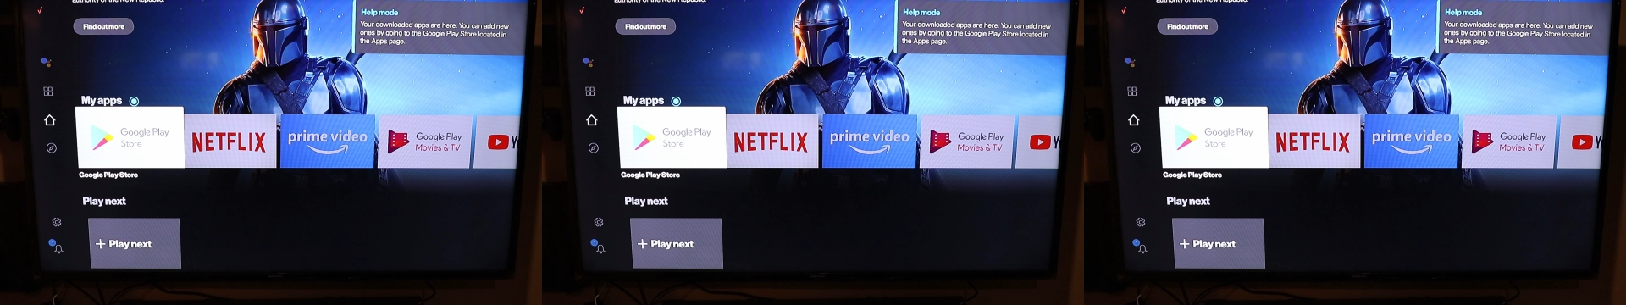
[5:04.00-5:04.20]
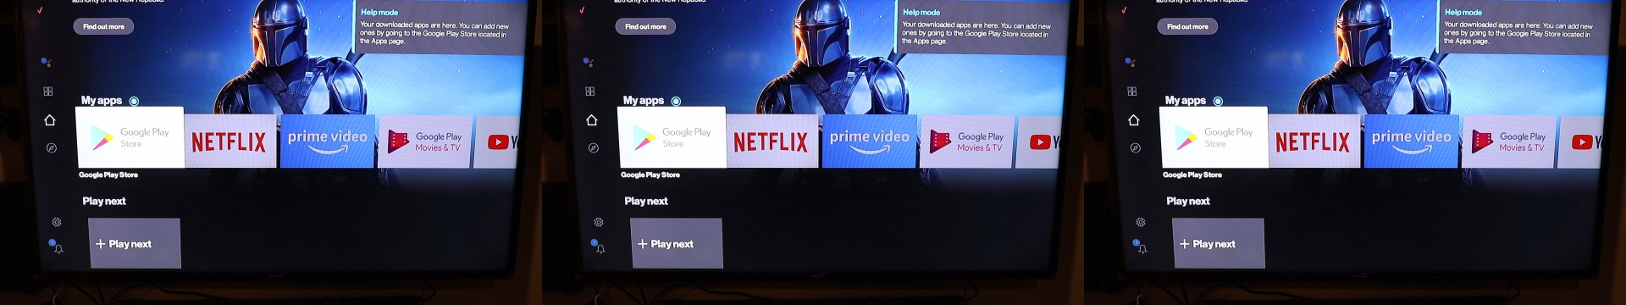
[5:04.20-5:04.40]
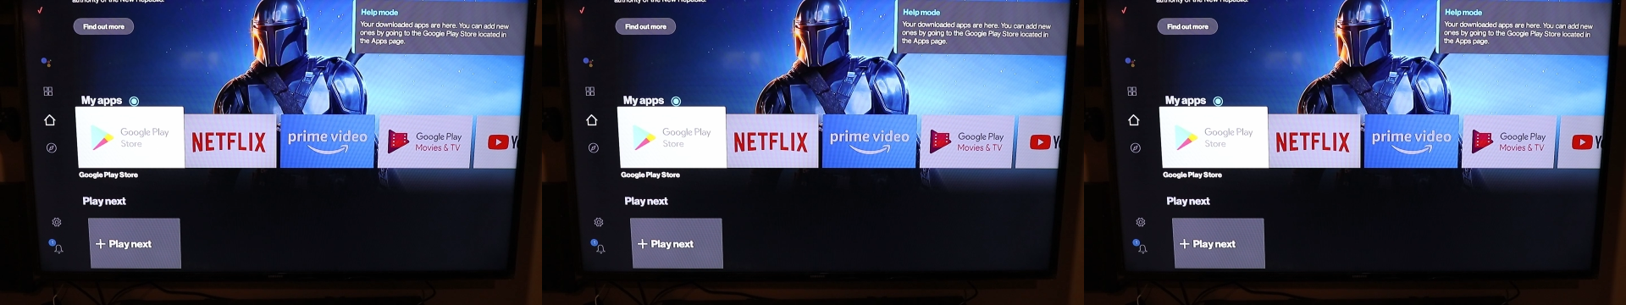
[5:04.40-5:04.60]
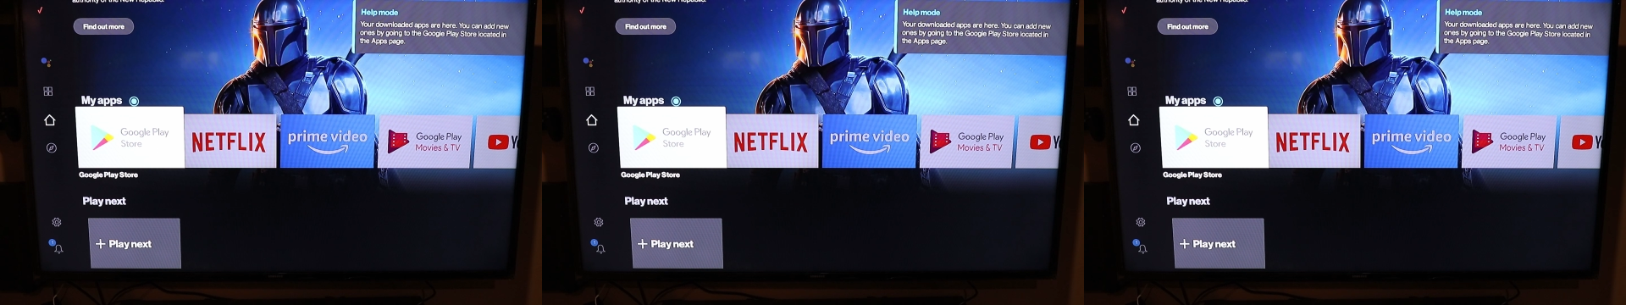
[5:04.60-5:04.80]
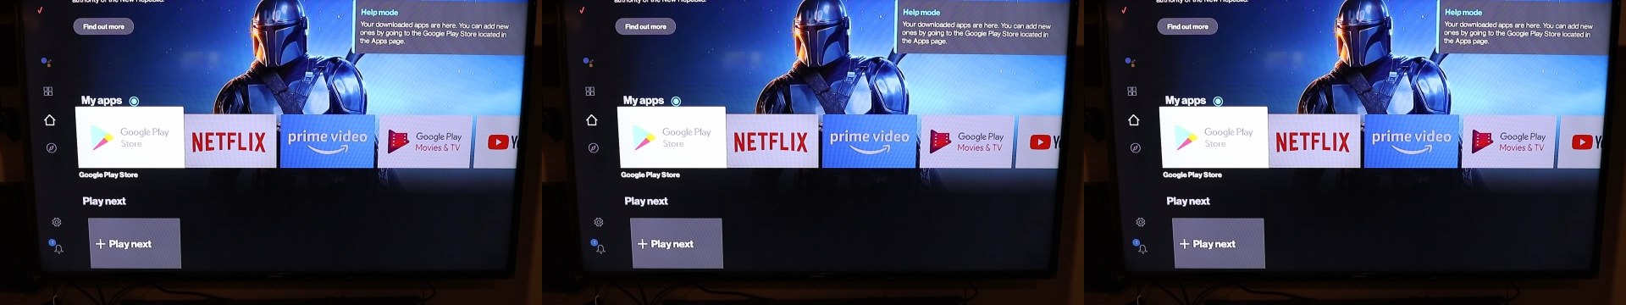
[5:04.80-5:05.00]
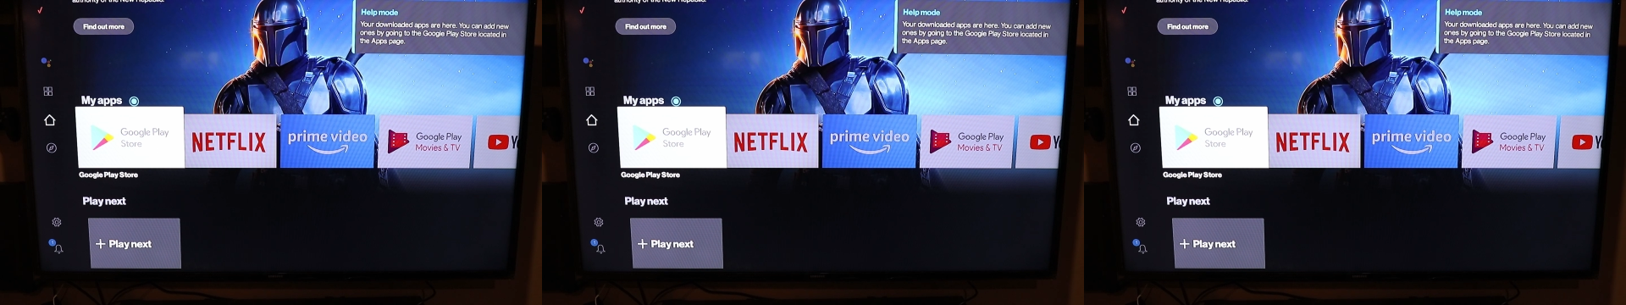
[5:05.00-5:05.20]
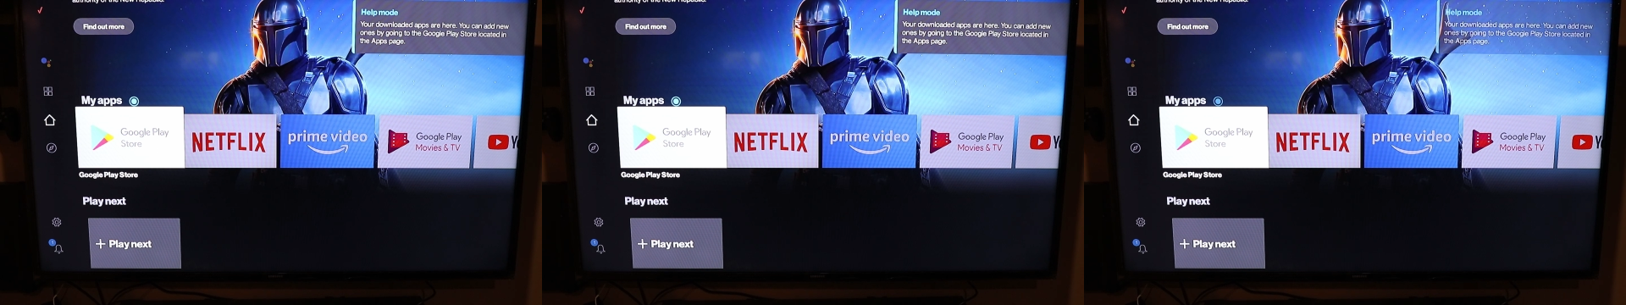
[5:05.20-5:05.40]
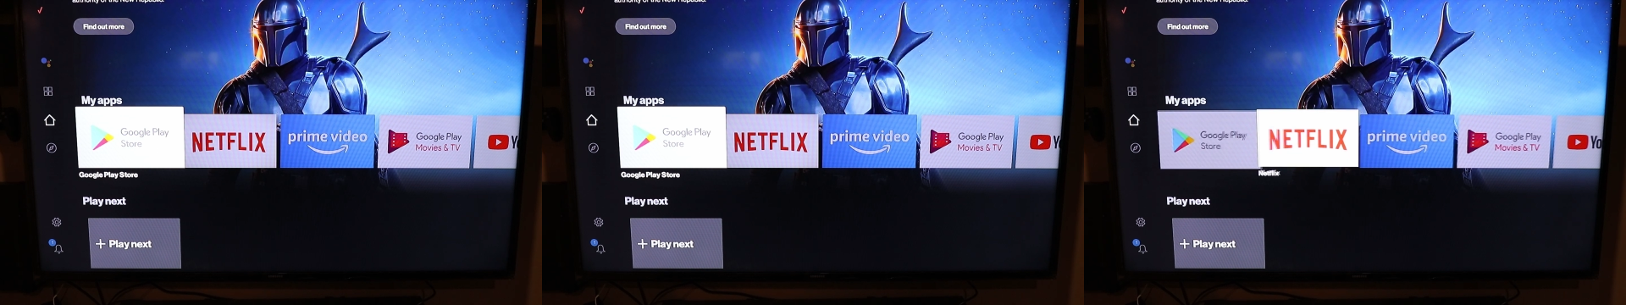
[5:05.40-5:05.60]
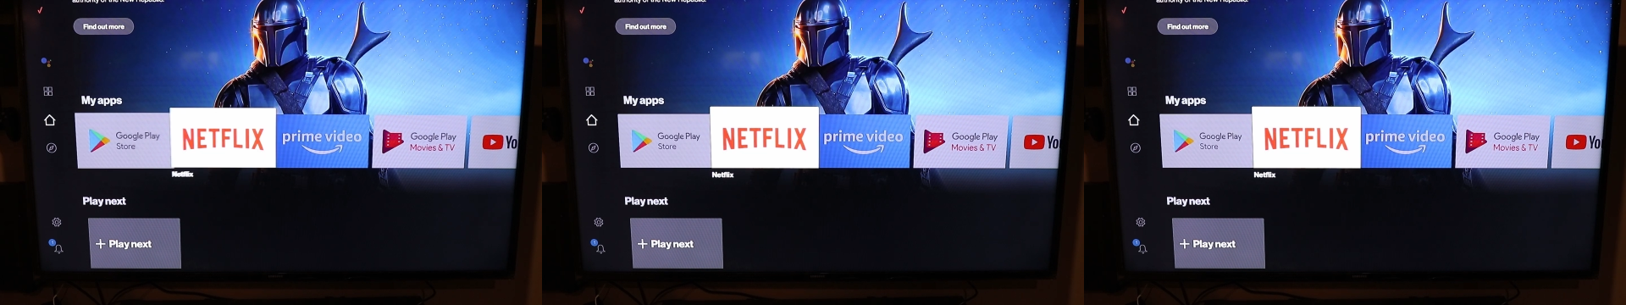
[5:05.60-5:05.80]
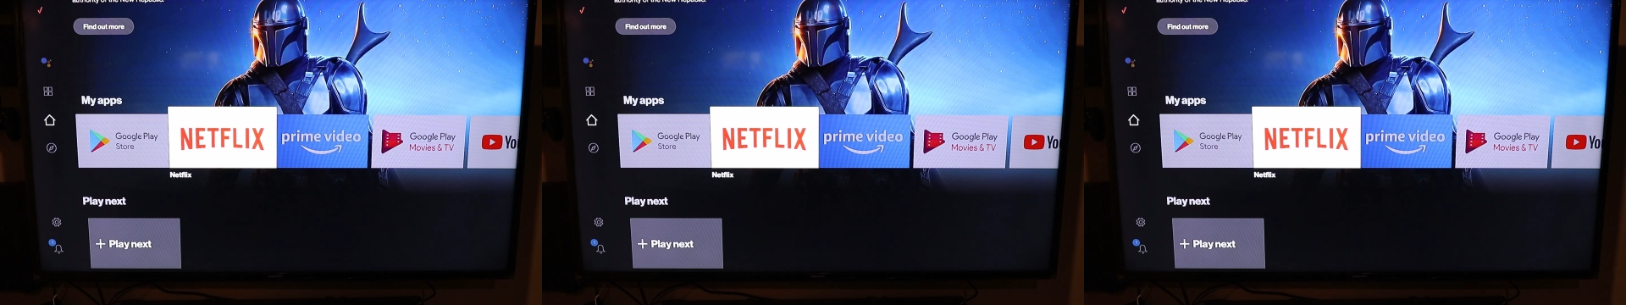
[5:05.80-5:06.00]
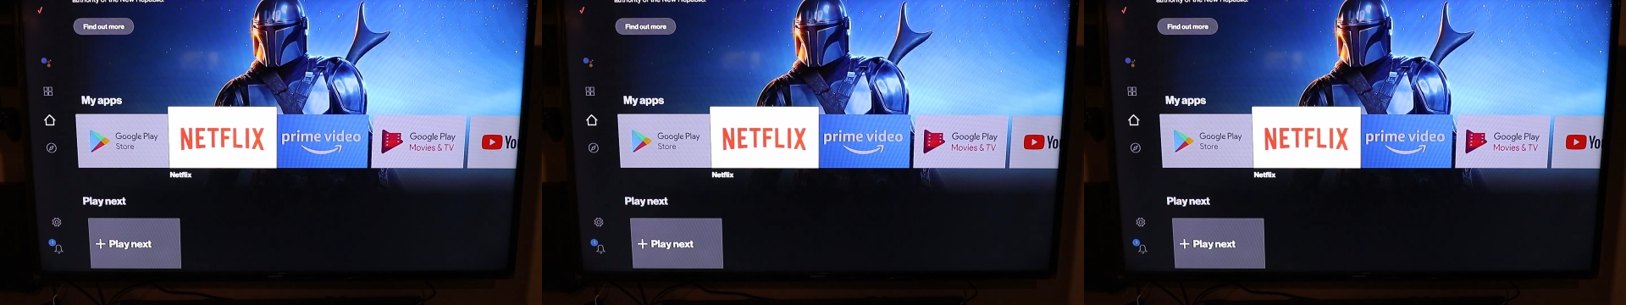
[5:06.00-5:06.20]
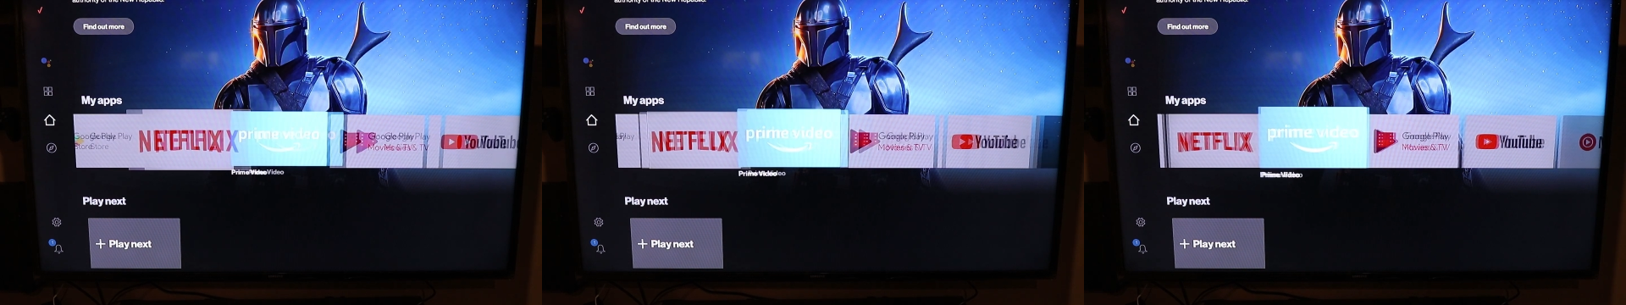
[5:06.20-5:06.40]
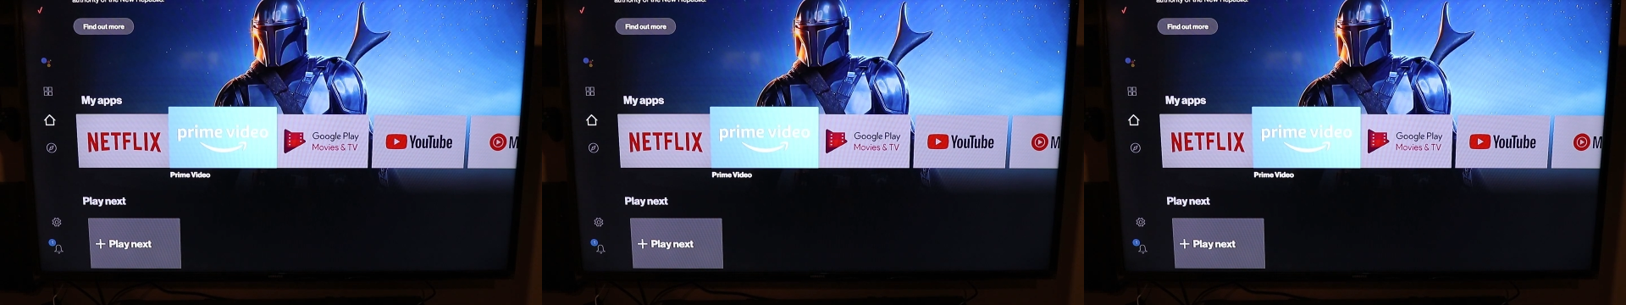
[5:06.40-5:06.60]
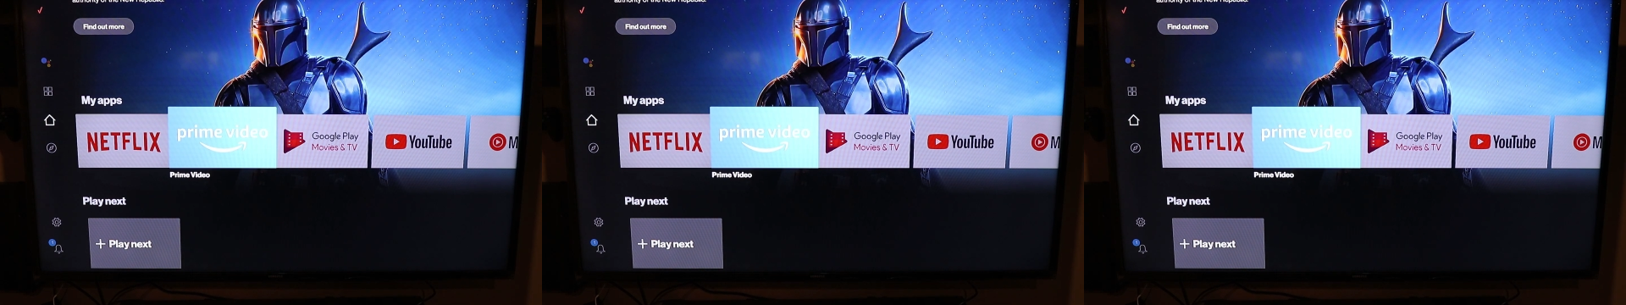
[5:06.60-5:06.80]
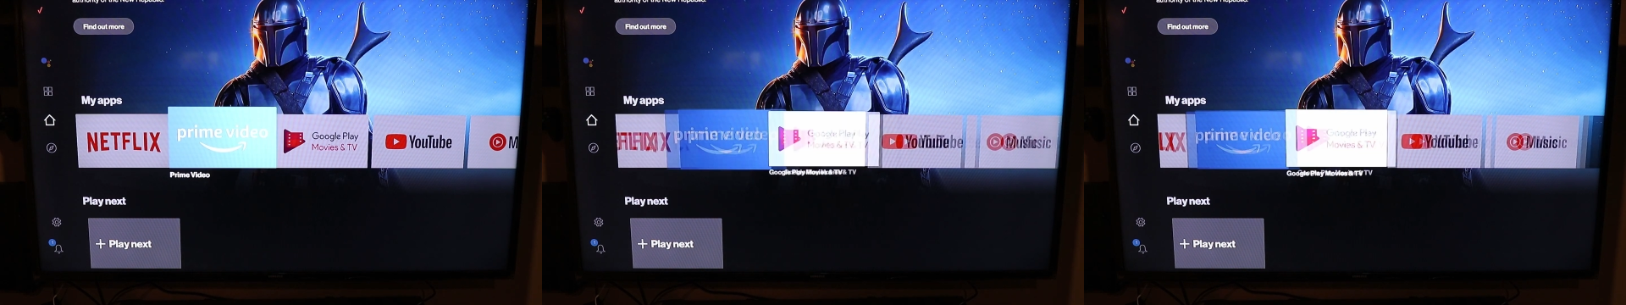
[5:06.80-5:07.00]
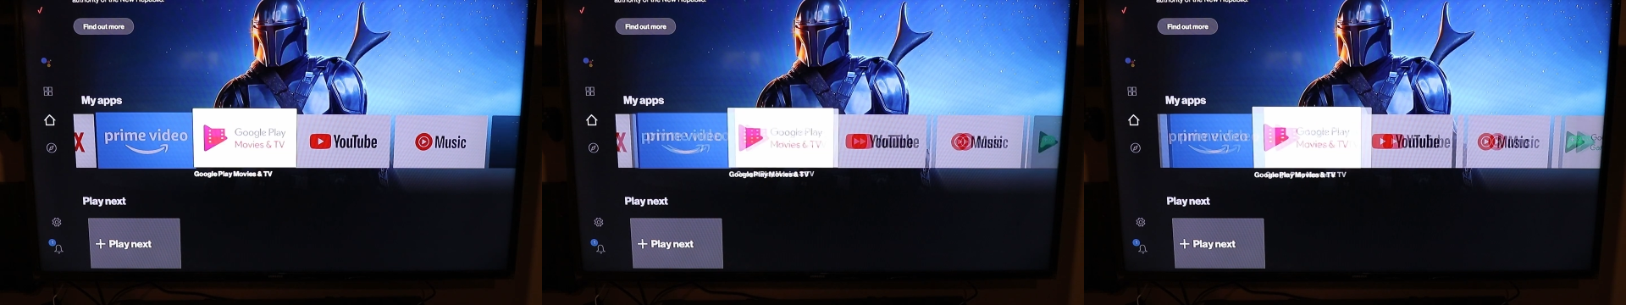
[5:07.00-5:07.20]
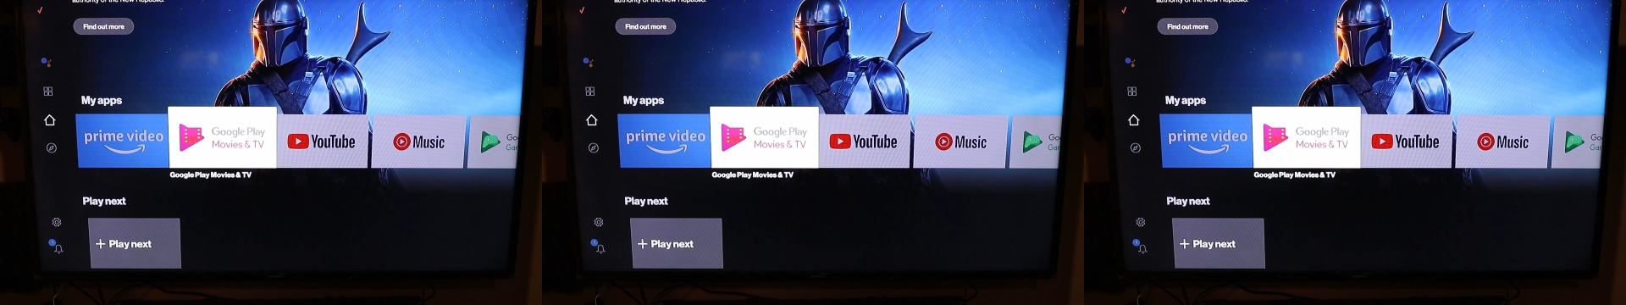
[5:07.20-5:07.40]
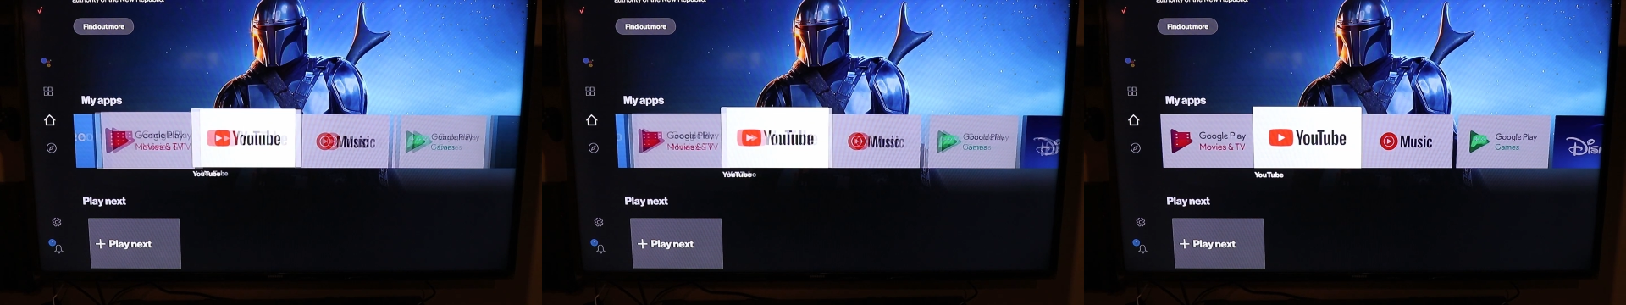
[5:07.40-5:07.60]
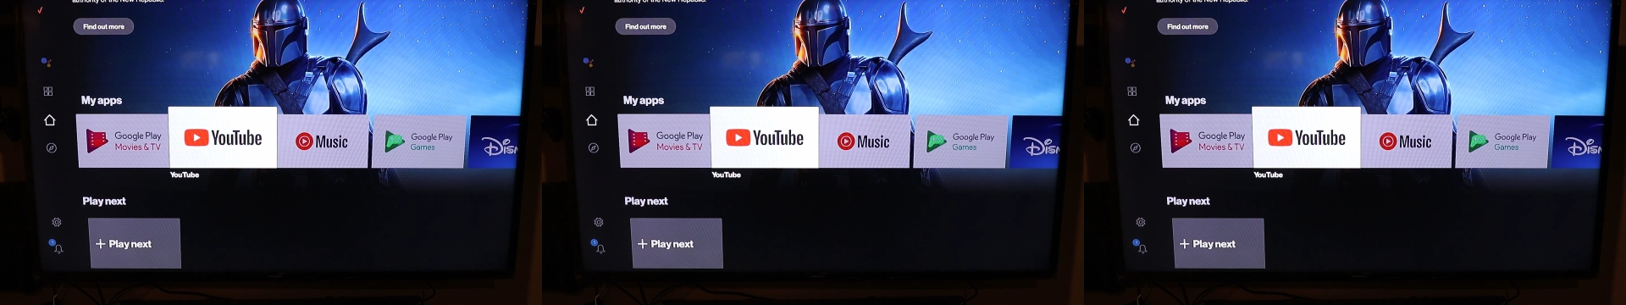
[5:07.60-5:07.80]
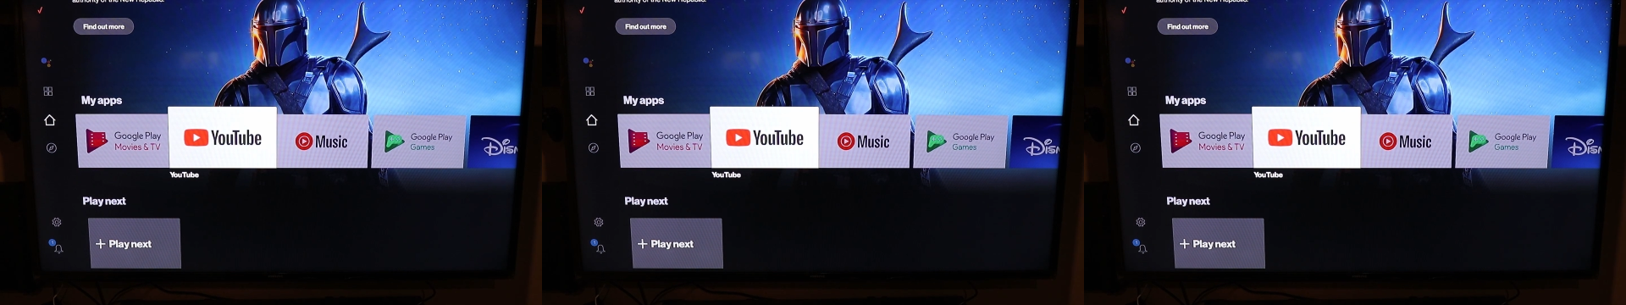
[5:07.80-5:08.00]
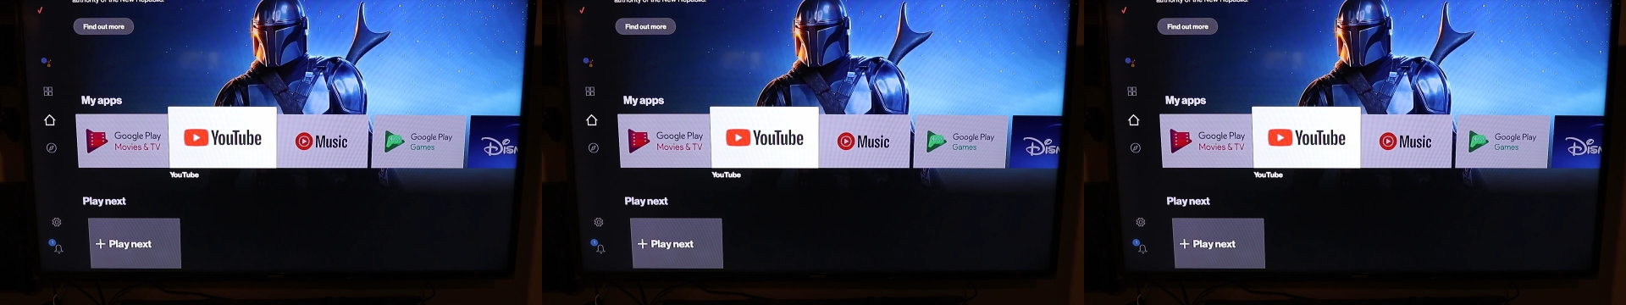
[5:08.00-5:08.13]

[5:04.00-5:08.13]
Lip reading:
Nobody's mouth can be seen.